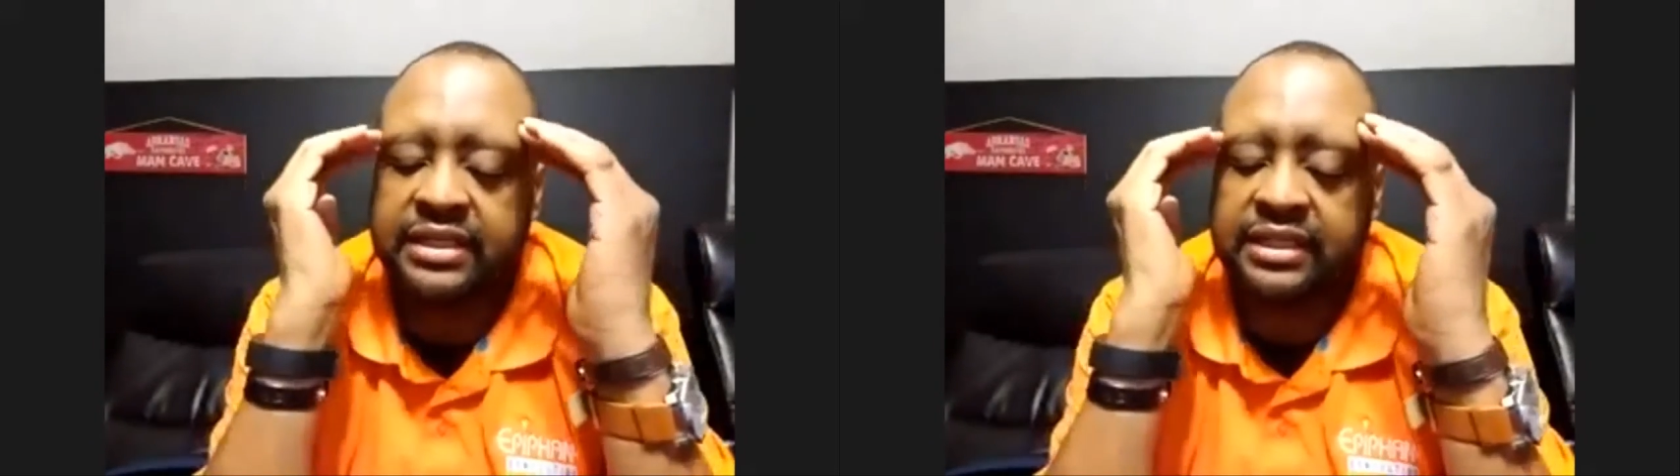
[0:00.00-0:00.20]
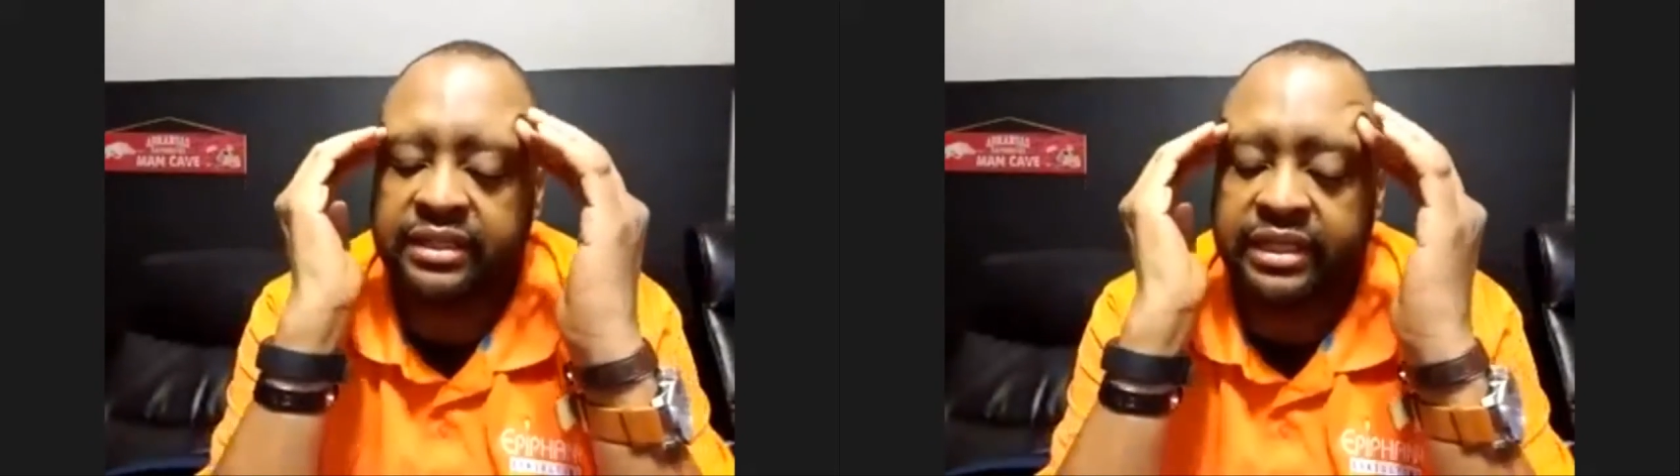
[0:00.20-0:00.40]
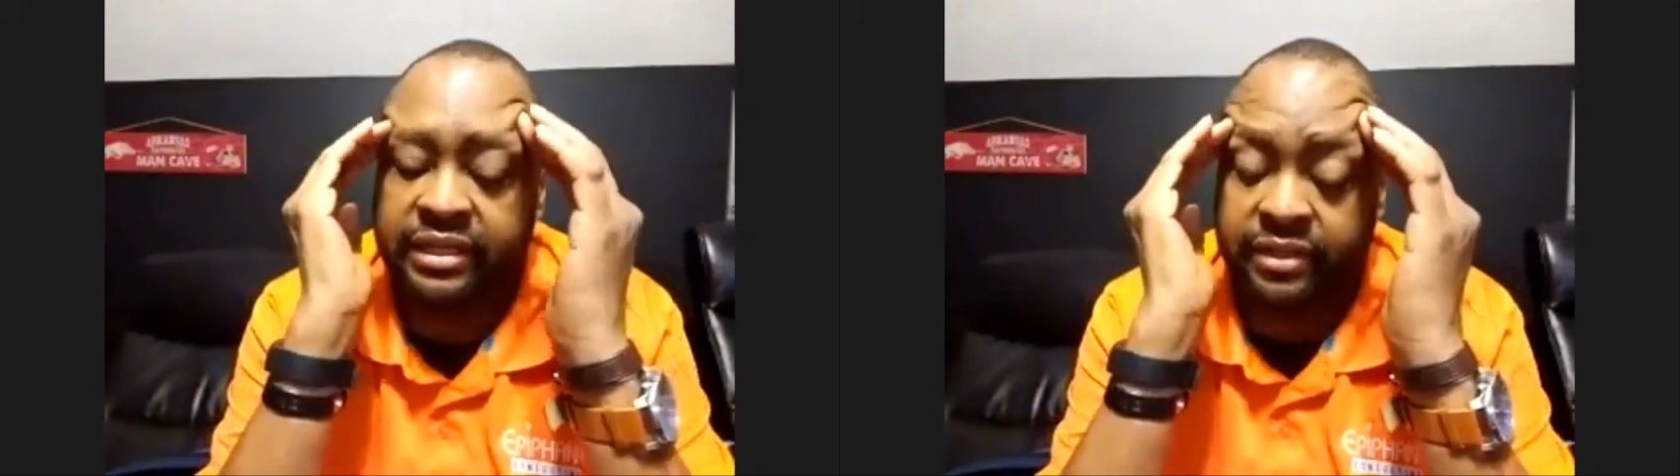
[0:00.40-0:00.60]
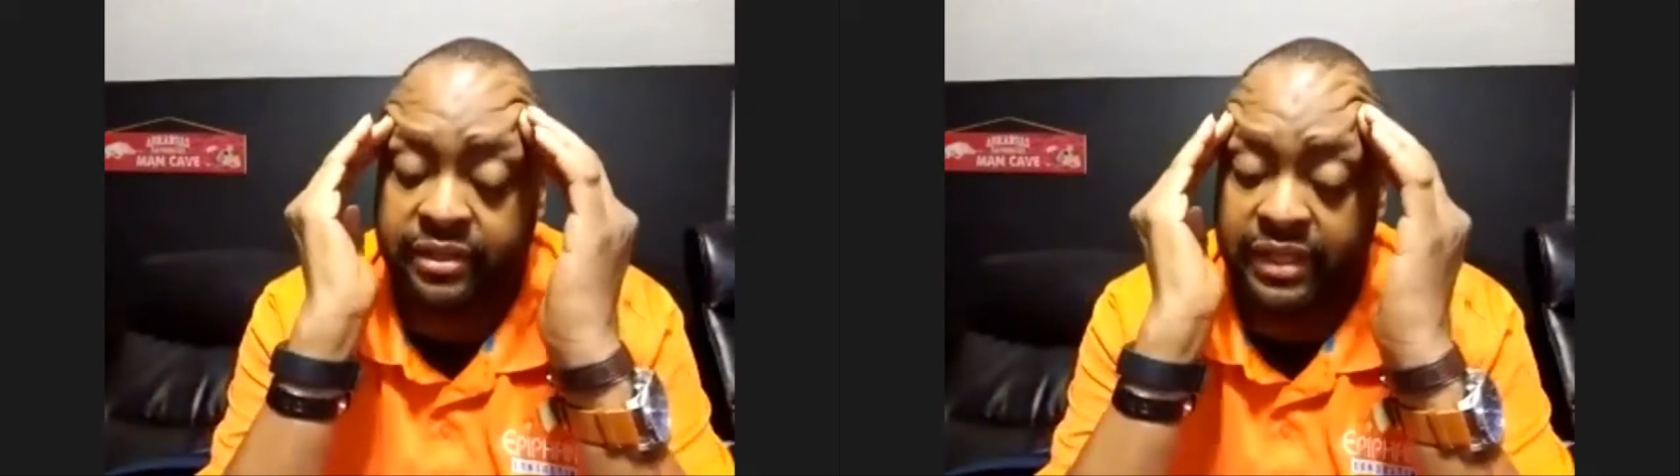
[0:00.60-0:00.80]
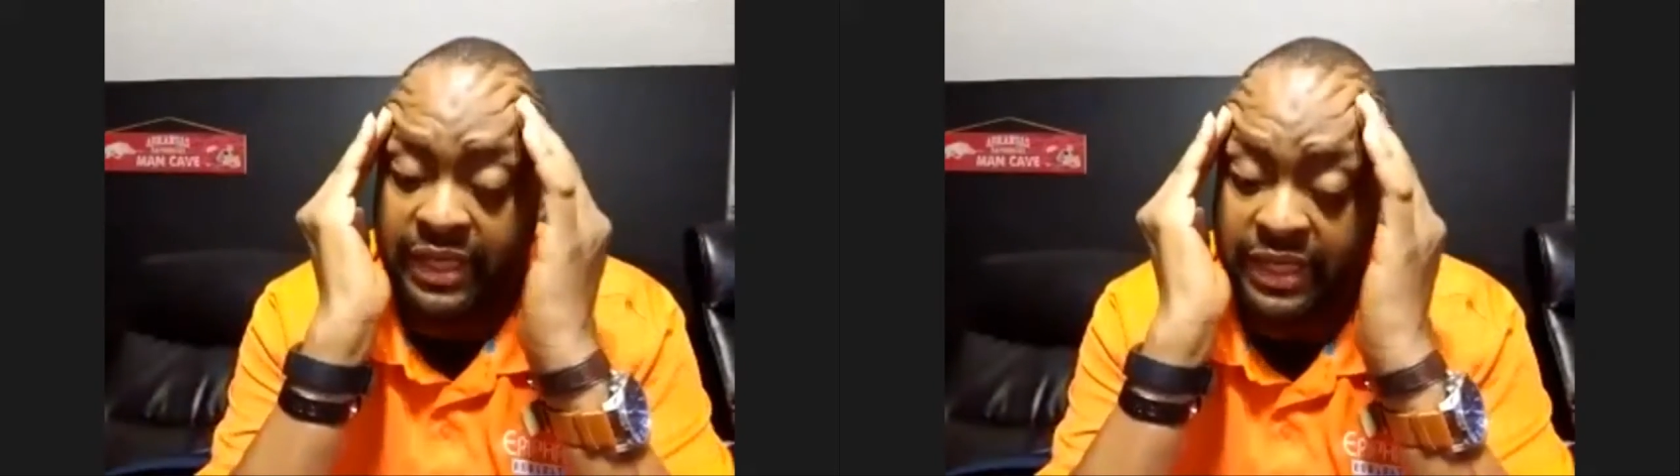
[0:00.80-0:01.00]

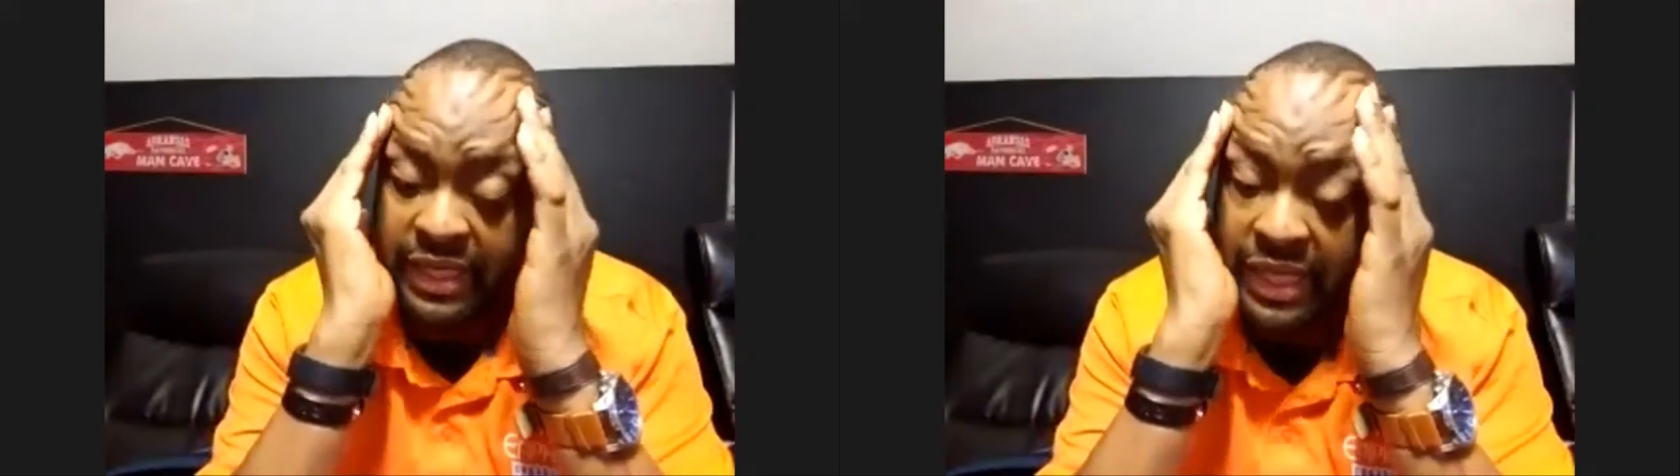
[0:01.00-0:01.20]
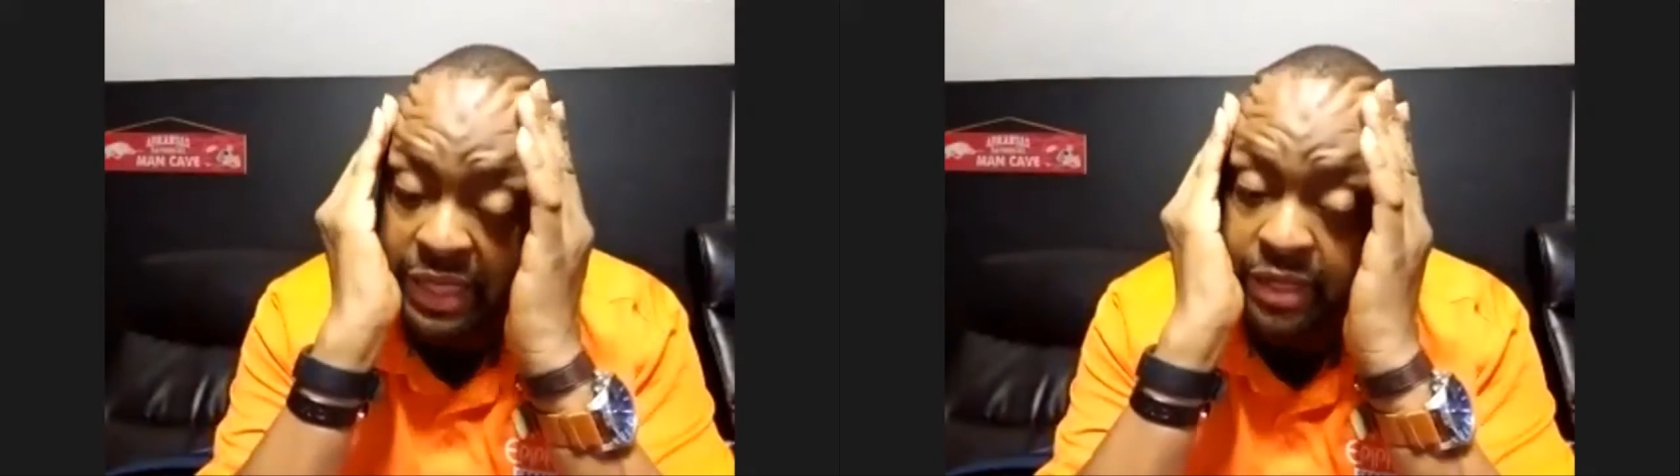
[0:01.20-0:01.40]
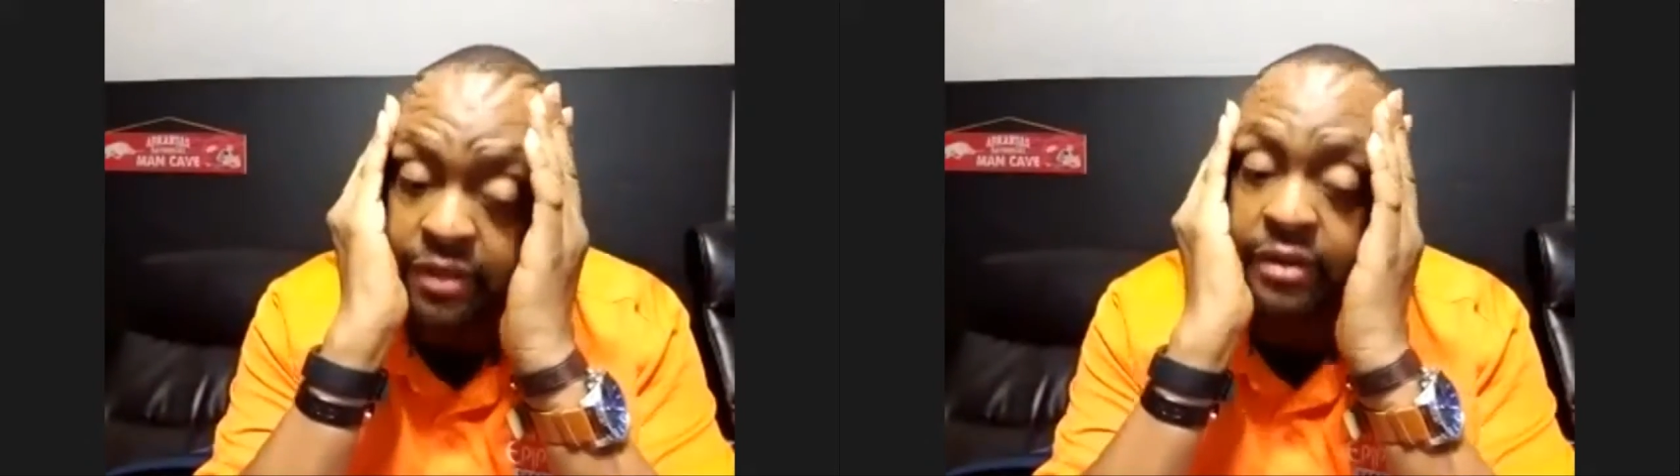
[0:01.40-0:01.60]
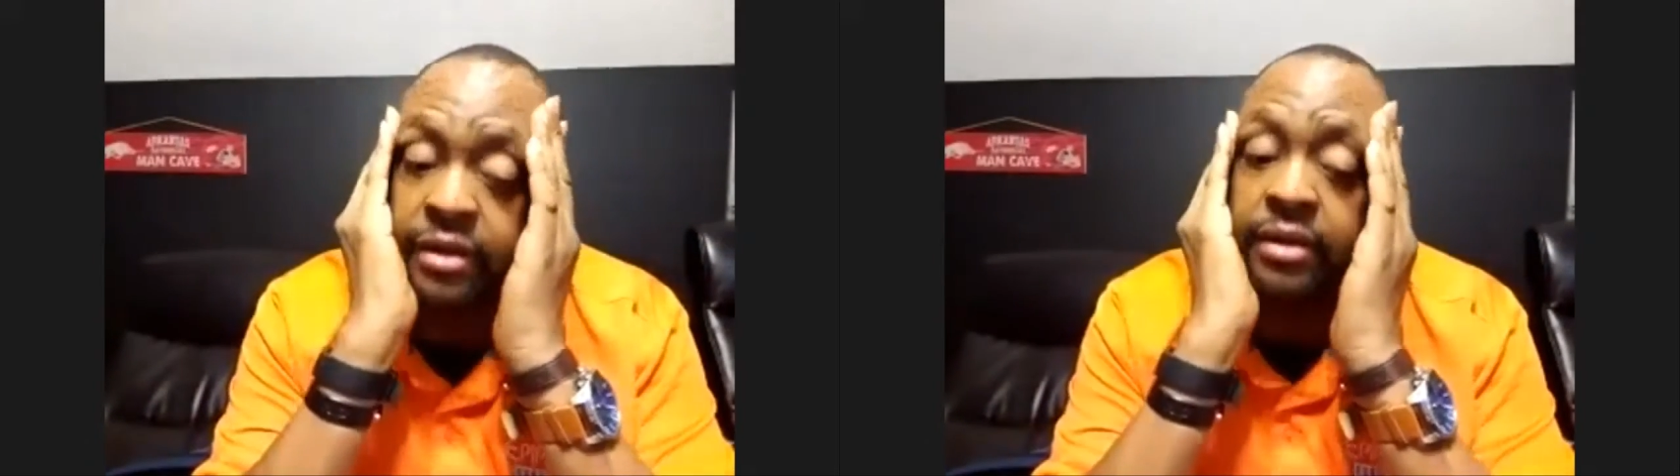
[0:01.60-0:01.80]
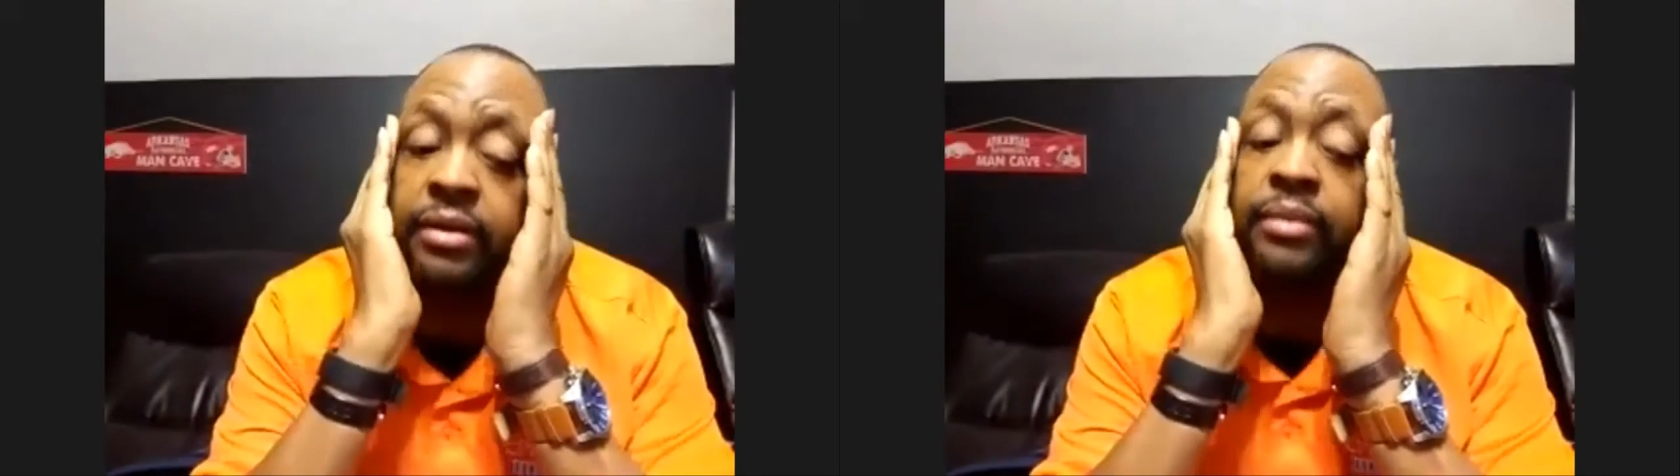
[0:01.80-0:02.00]
clear and hear